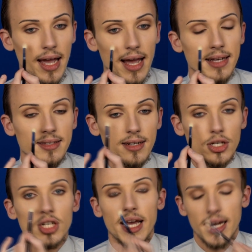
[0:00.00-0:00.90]
as
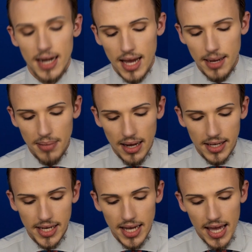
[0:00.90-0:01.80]
the Shade and Light
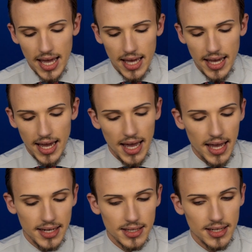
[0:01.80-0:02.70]
palette,
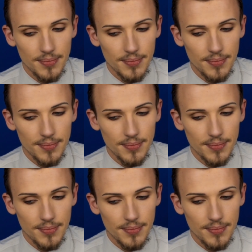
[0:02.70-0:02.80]
and